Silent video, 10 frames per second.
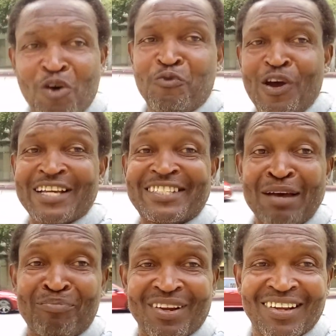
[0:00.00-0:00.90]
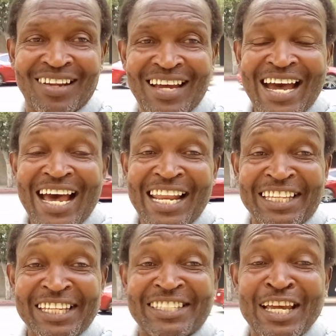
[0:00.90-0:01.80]
For example,
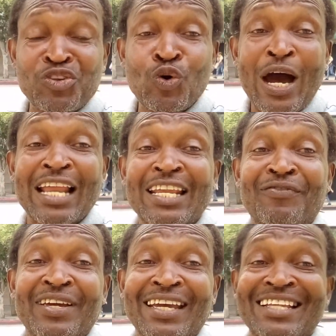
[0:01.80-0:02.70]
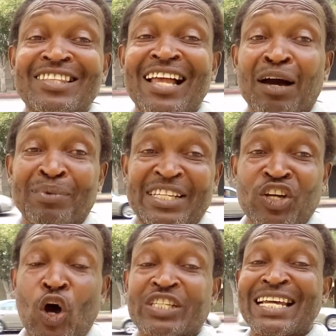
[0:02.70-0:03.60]
let us say you are living in Long Beach
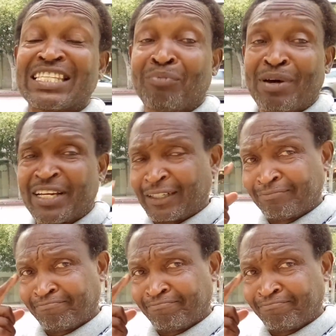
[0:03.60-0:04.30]
or Santa Monica.